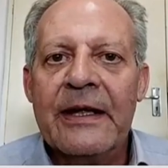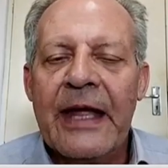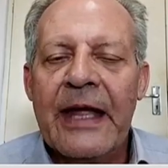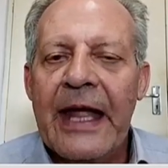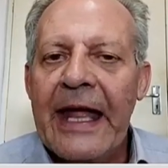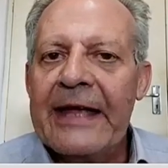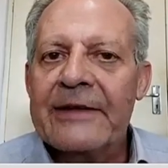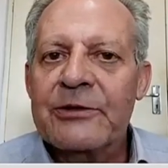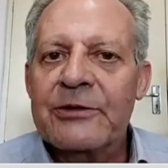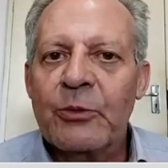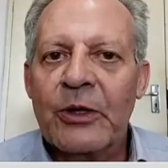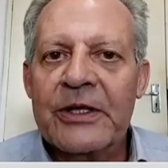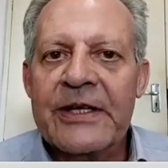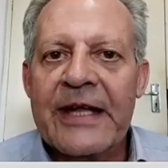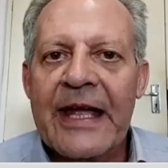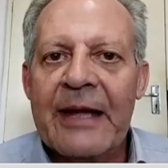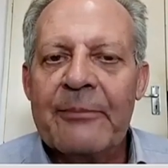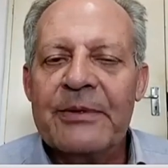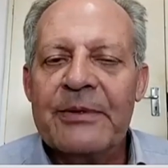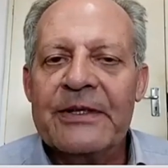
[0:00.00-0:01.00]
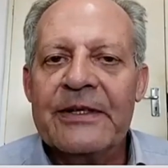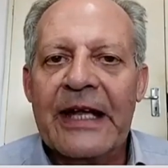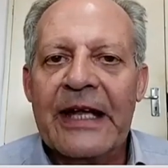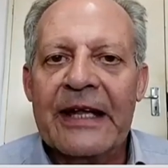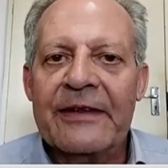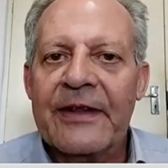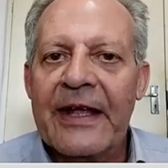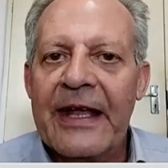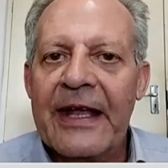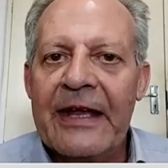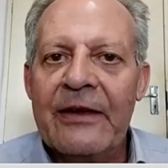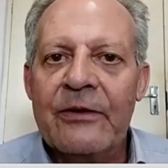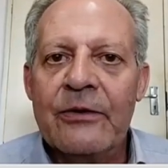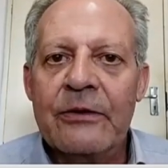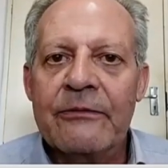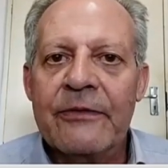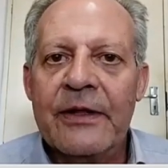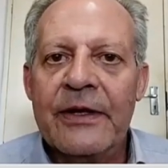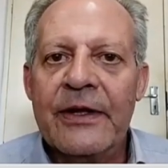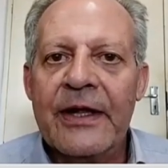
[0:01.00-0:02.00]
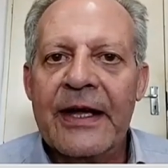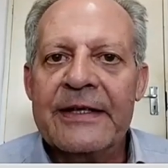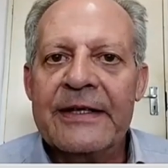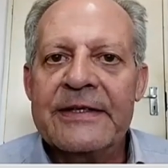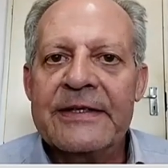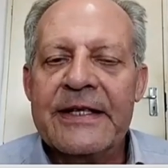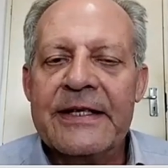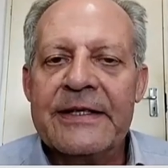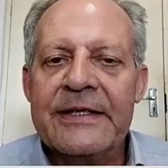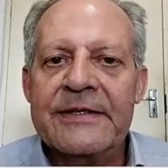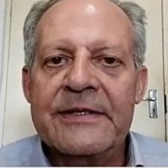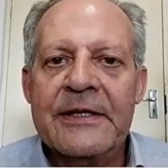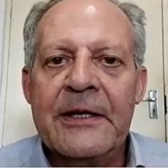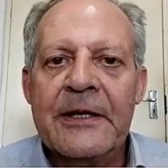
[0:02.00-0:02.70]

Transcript: as what happened at the end of the 90s,